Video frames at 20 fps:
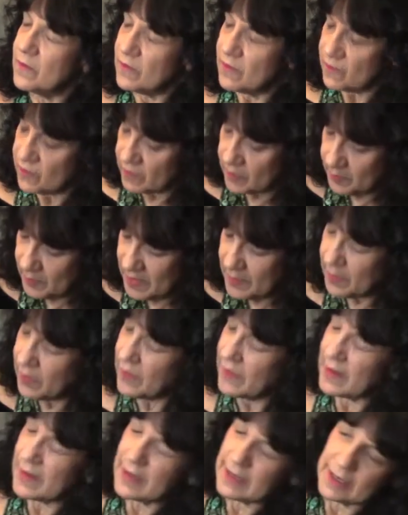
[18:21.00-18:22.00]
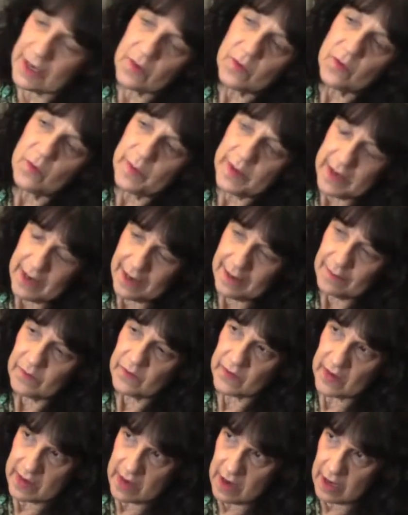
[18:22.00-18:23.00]
for the people that I know who became
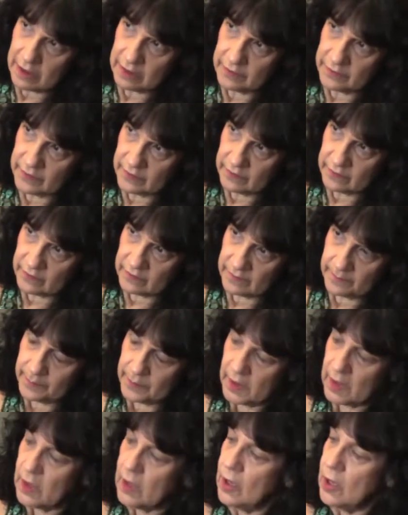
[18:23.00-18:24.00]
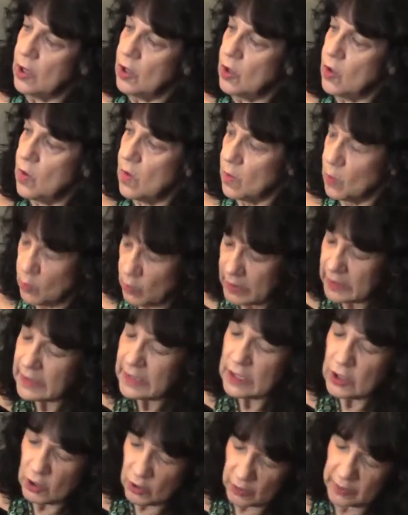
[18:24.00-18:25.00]
psychologists, who are
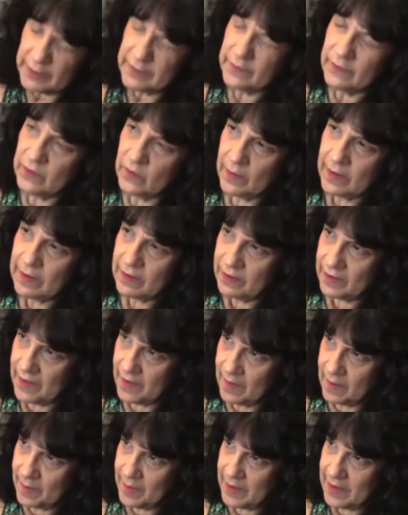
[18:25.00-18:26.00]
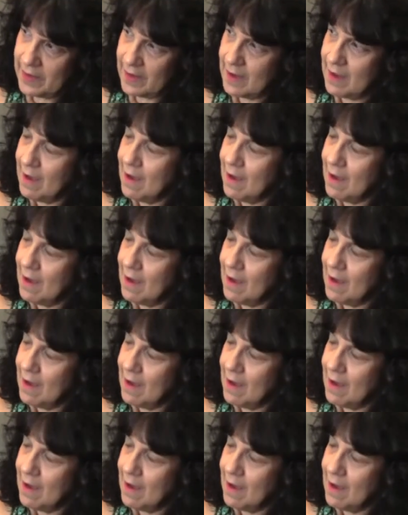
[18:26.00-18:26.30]
really good at doing therapy,